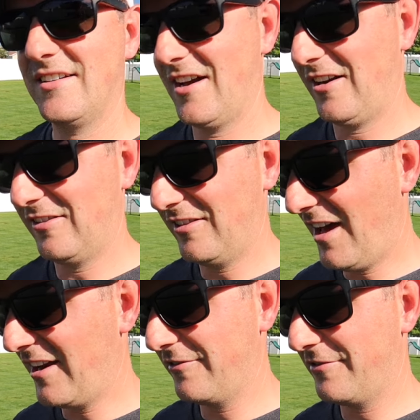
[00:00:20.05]
Got a
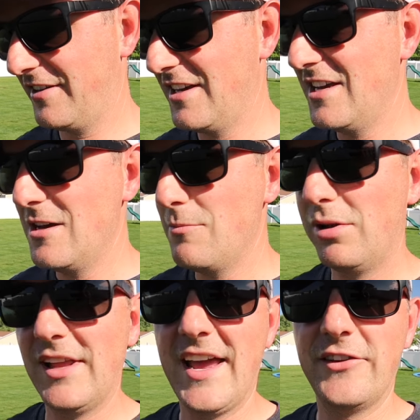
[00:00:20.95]
lot of
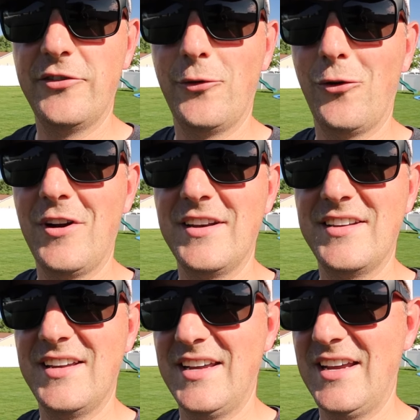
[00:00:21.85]
plans for it
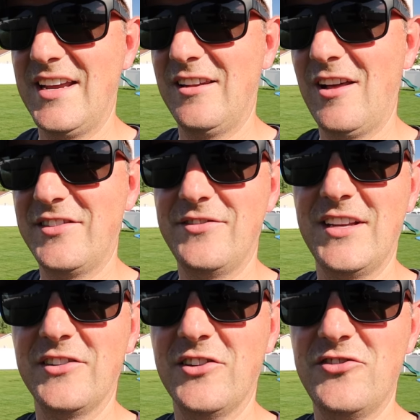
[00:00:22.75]
and lots of
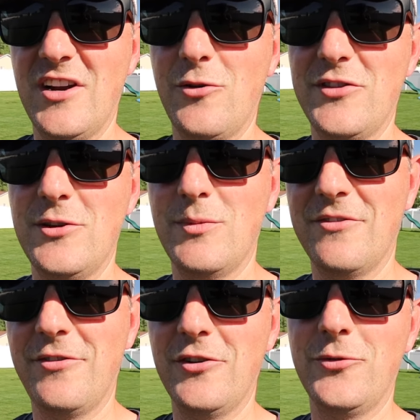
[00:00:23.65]
things to share with you,
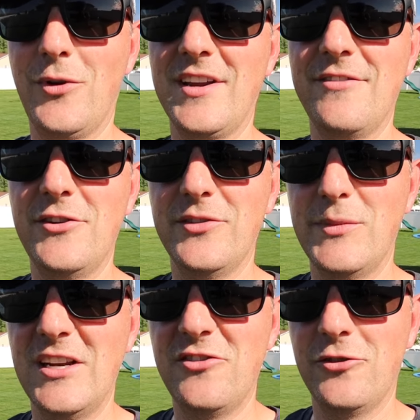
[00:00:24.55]
but first want to give you
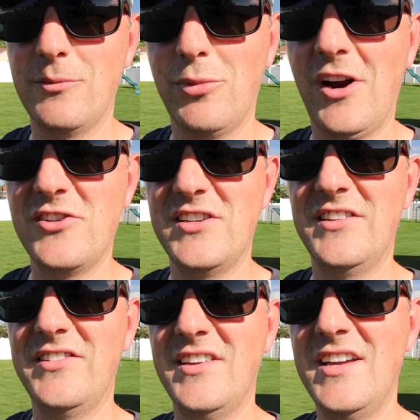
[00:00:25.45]
some initial
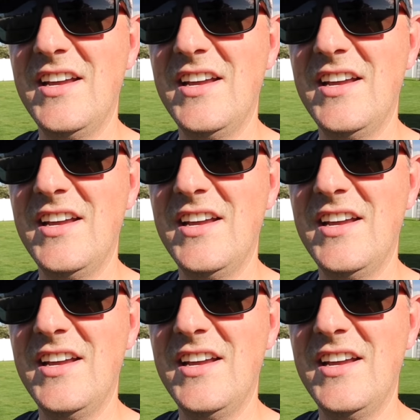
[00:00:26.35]
impressions,